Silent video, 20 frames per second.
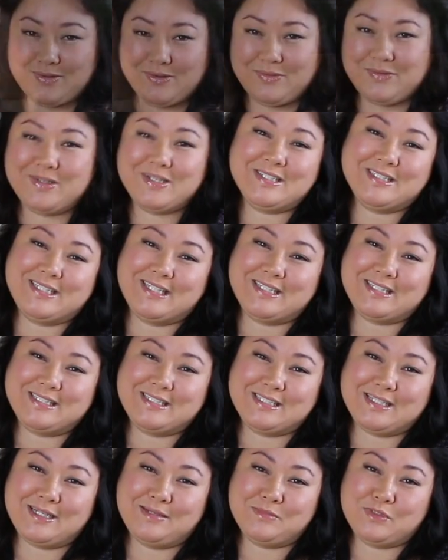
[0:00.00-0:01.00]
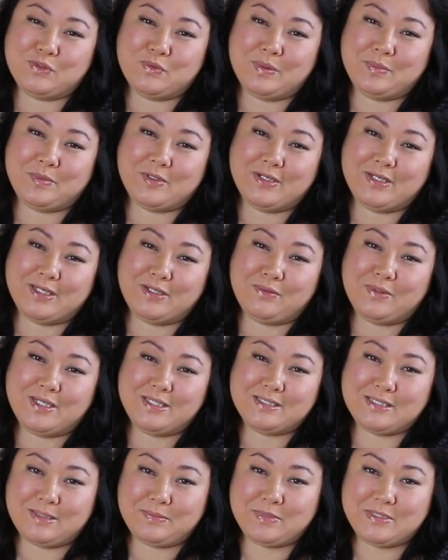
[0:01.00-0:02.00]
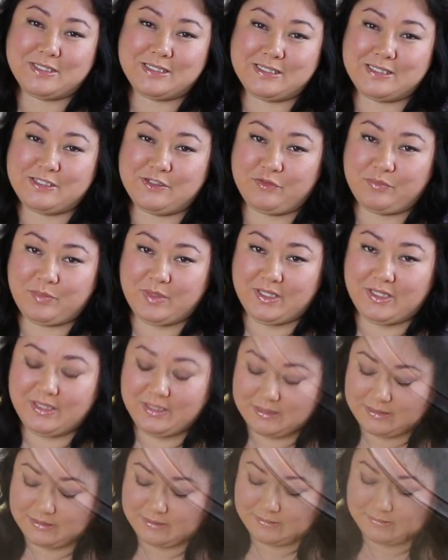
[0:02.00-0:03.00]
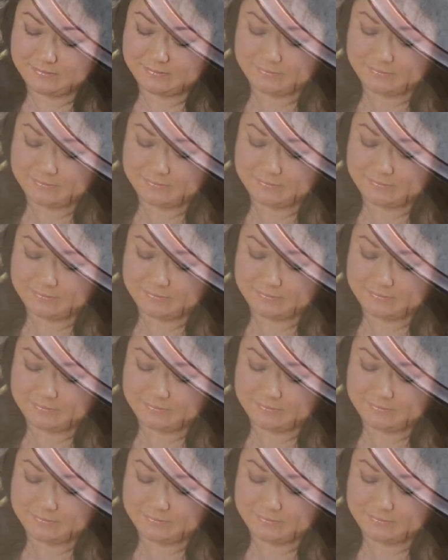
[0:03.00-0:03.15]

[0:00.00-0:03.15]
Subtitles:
We're gonna take this time to whip our egg whites up into stiff peaks.